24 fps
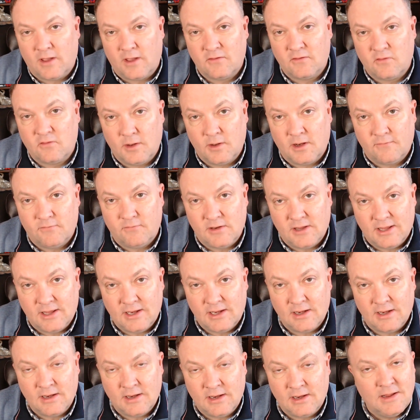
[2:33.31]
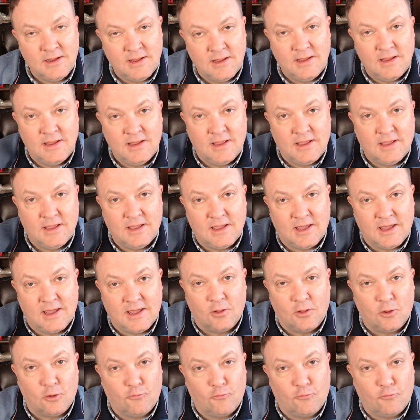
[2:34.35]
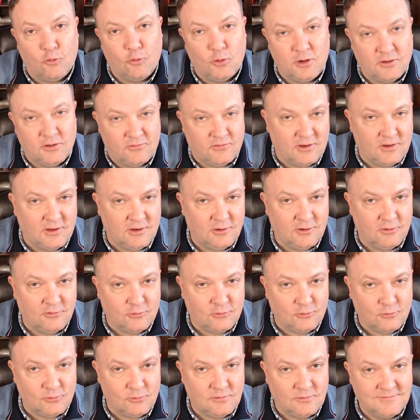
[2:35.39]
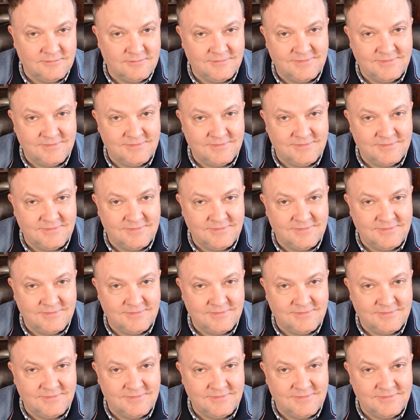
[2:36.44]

estimate if needed and I look forward to seeing you soon.